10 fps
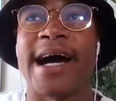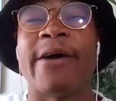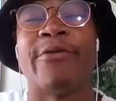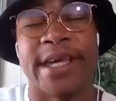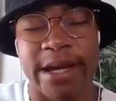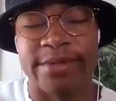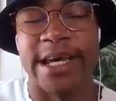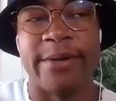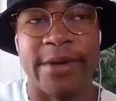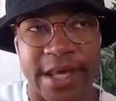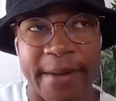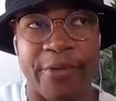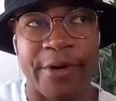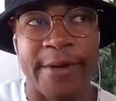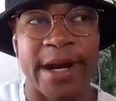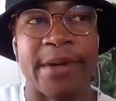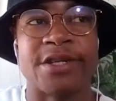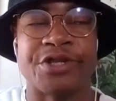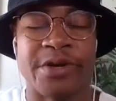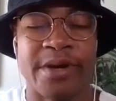I would have kept Dame at that point, but I'm
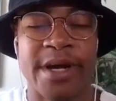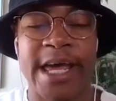not sure